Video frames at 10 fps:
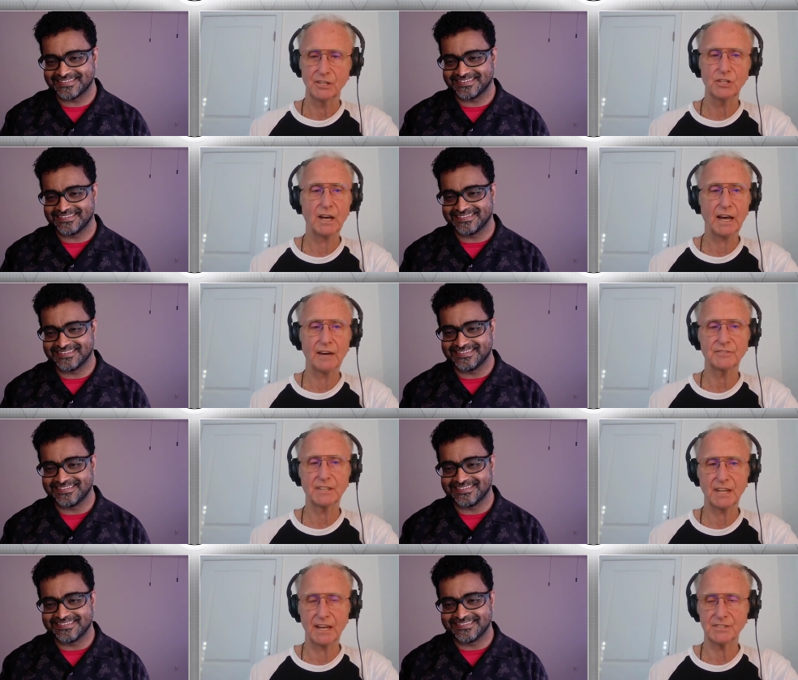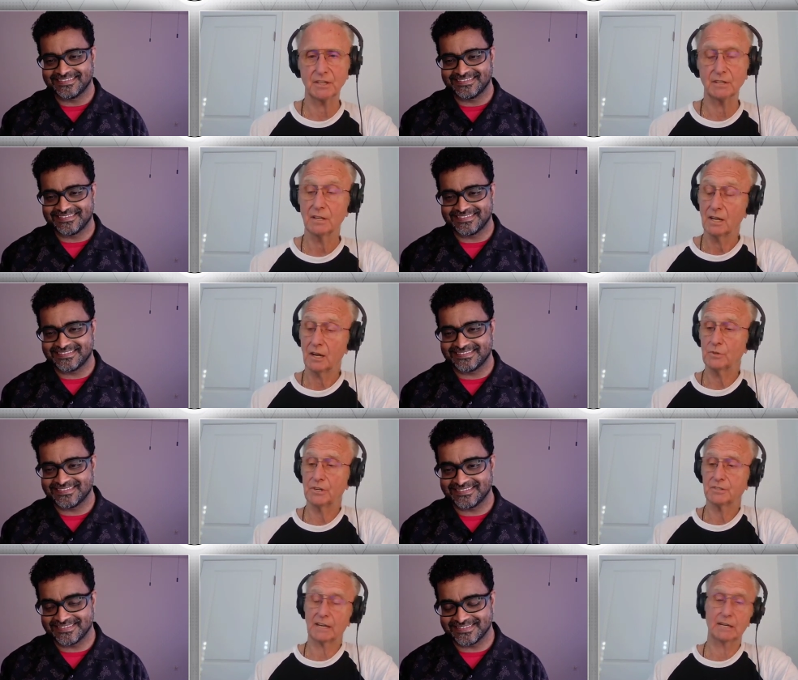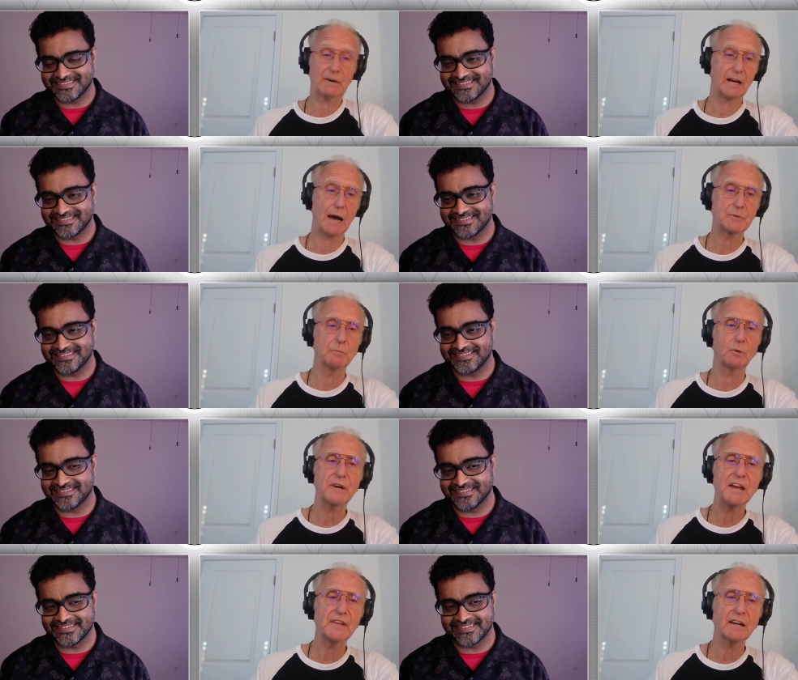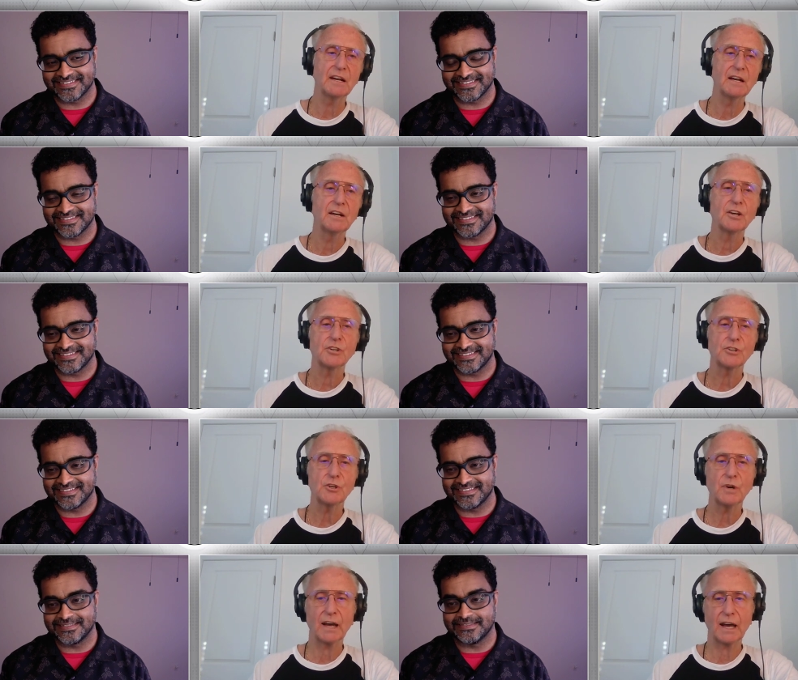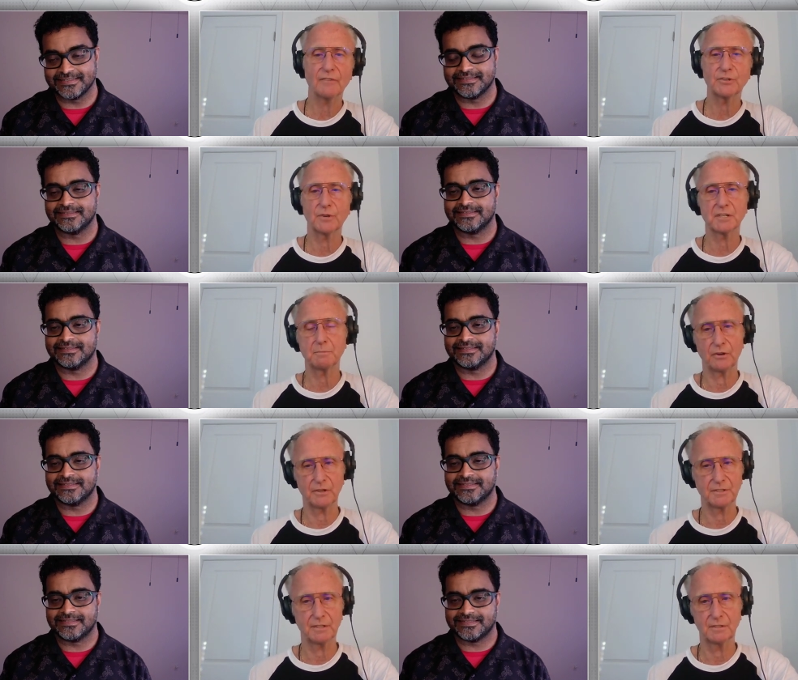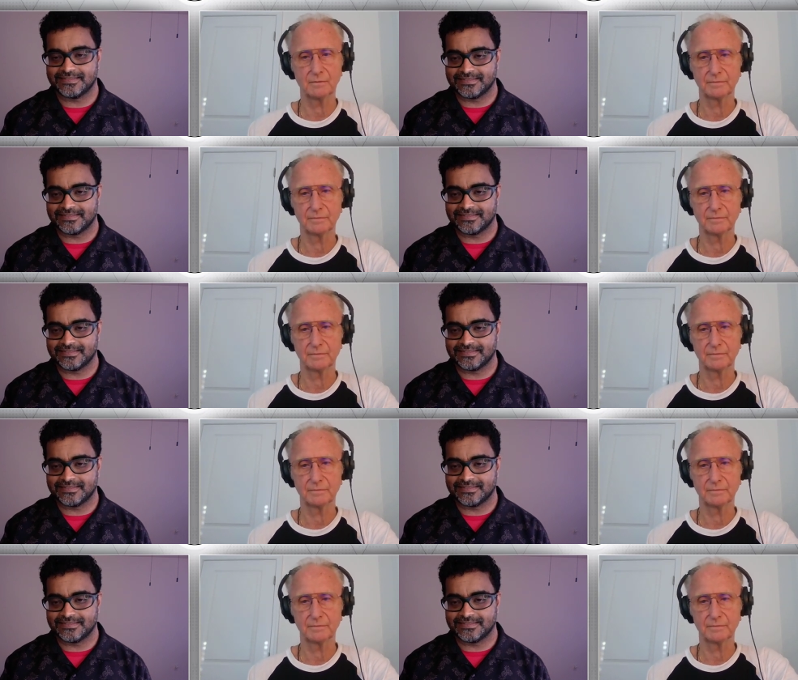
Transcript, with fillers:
Speaker 1: You have to taste it. And when you're talking about optimal breathing, you have to experience it.